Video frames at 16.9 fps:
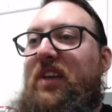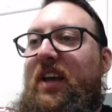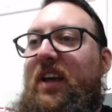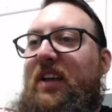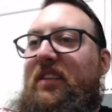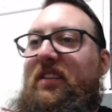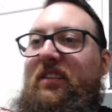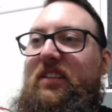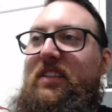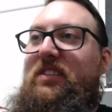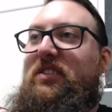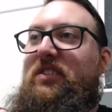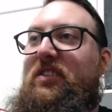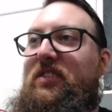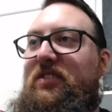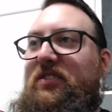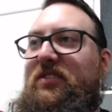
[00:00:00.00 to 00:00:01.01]
the list
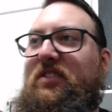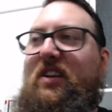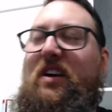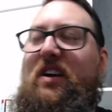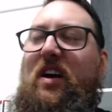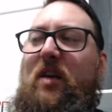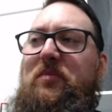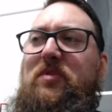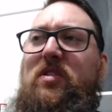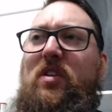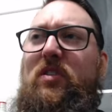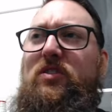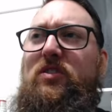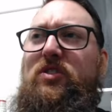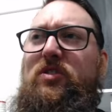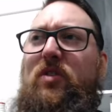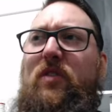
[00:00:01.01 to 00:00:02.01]
because I'm not
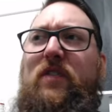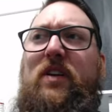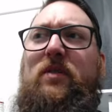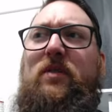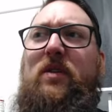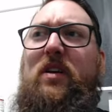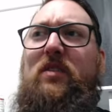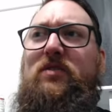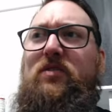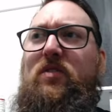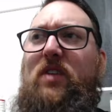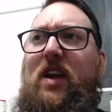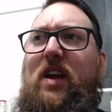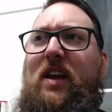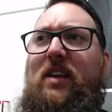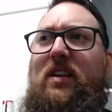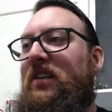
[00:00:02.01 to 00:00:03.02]
sure if anyone else
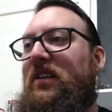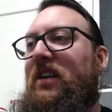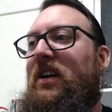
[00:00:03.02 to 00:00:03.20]
created it.